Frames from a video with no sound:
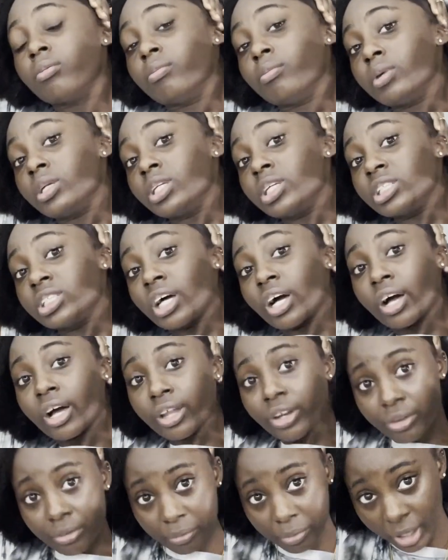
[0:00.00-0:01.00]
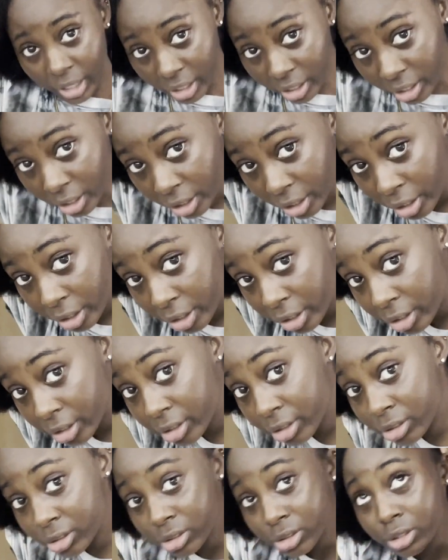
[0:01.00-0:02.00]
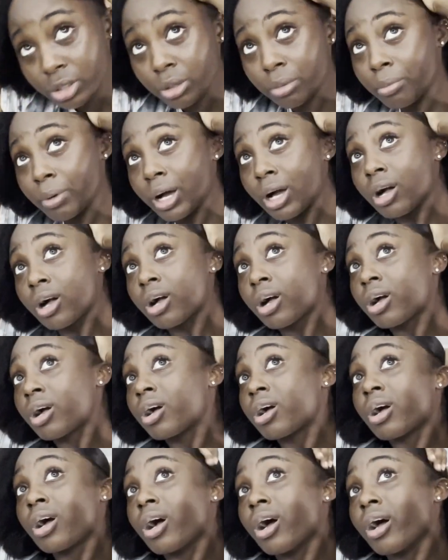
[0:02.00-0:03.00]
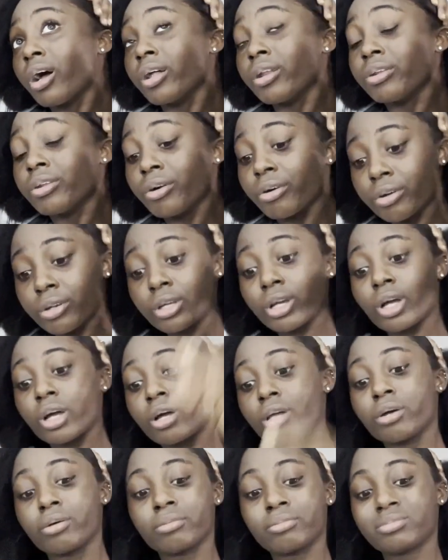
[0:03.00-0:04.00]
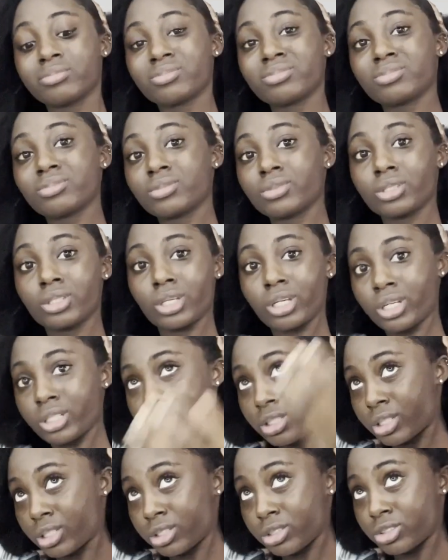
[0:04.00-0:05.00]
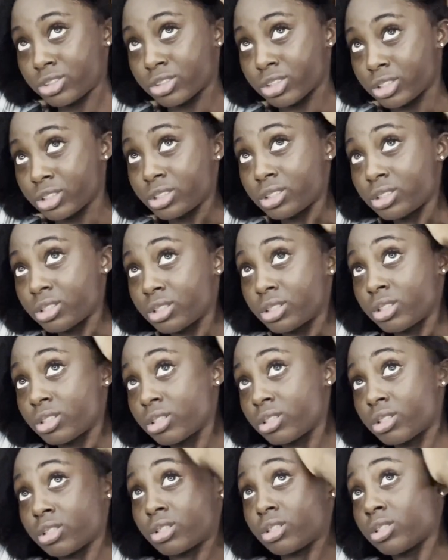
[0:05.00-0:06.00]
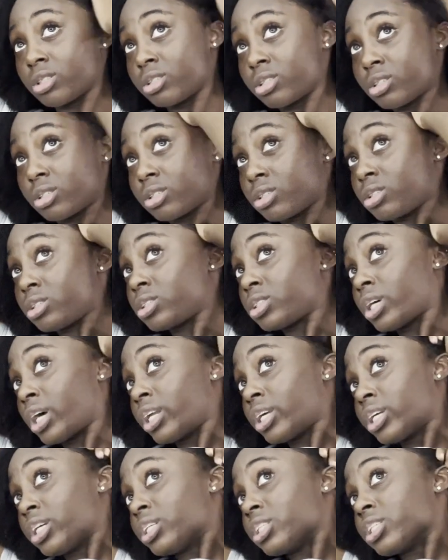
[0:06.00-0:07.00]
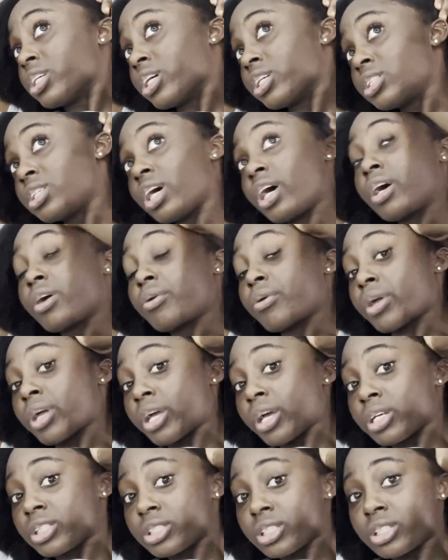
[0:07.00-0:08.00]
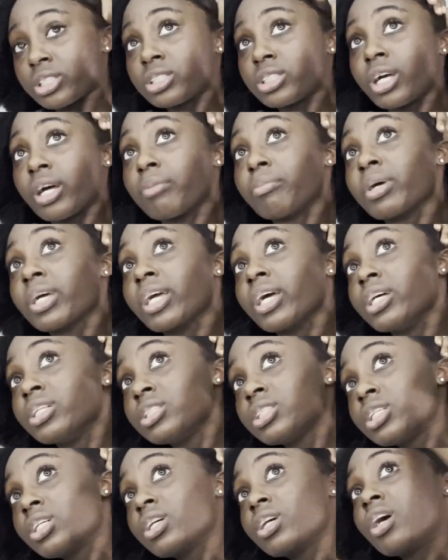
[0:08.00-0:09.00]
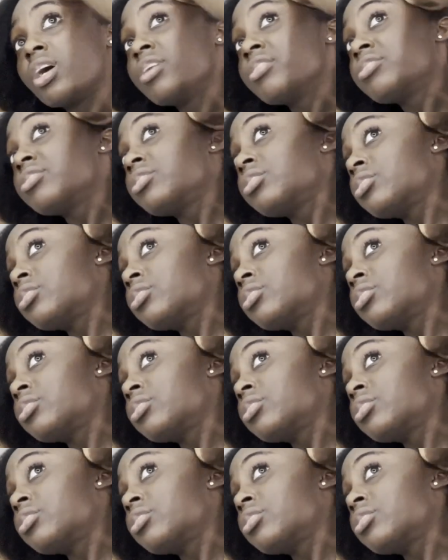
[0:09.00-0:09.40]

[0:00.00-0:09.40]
I'm just gonna do my ear to the back and then come. Can't take your stress. So, the easiest and quickest hairstyle we can think of